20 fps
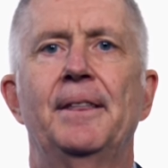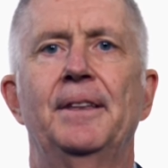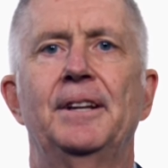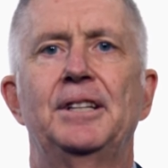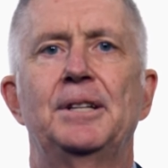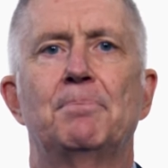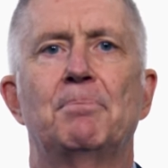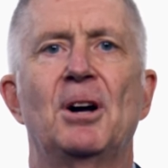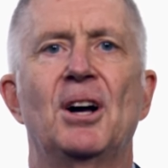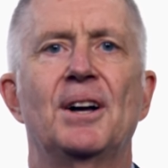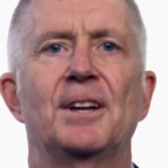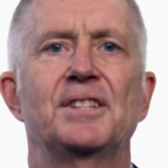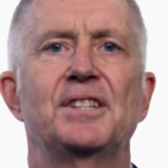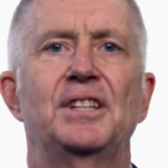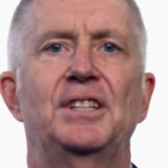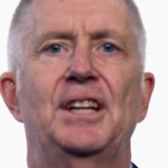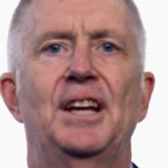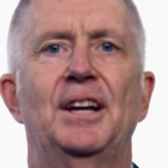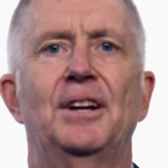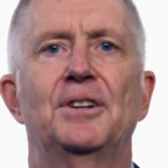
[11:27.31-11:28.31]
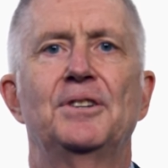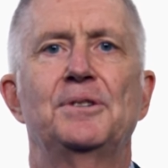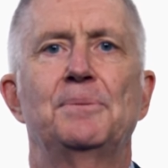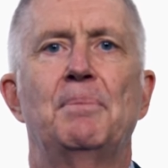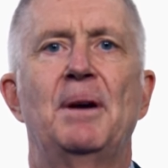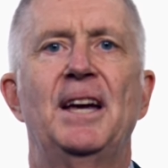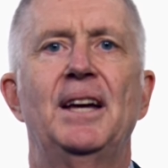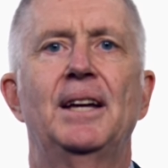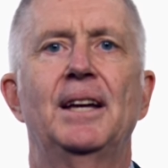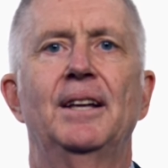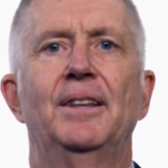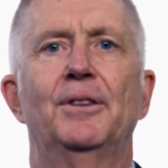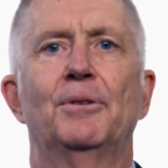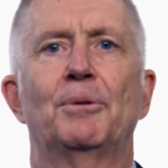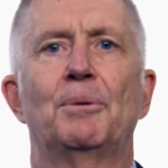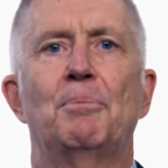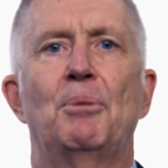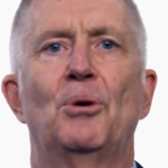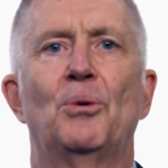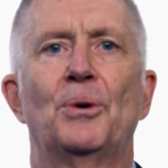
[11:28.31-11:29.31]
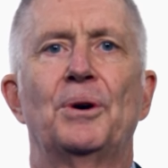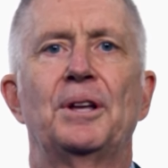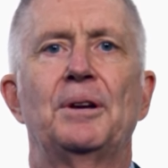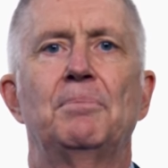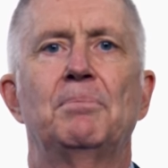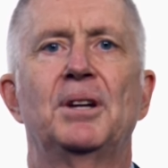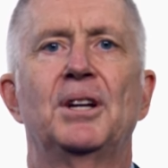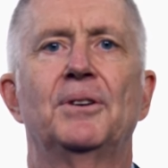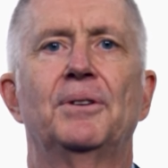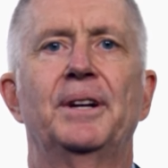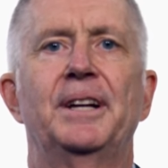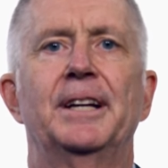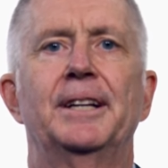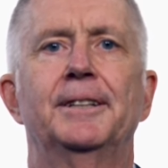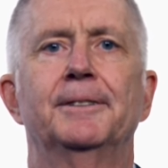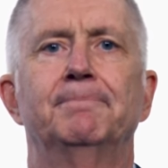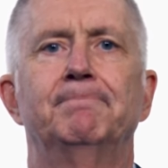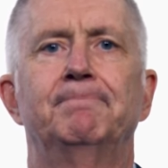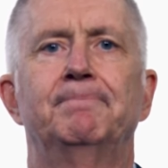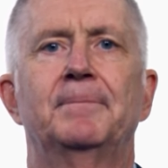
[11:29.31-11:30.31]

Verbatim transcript: that deposit takers make in the reporting period.